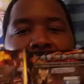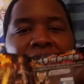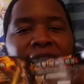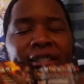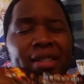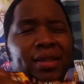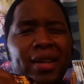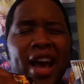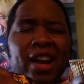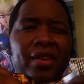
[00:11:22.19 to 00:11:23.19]
And he
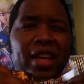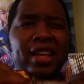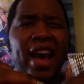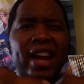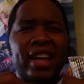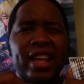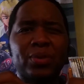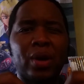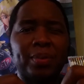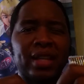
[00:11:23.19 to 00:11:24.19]
kind of gets
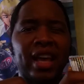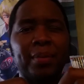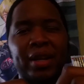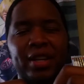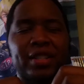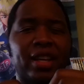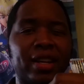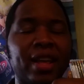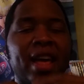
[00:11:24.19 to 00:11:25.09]
what I'm saying, but he doesn't.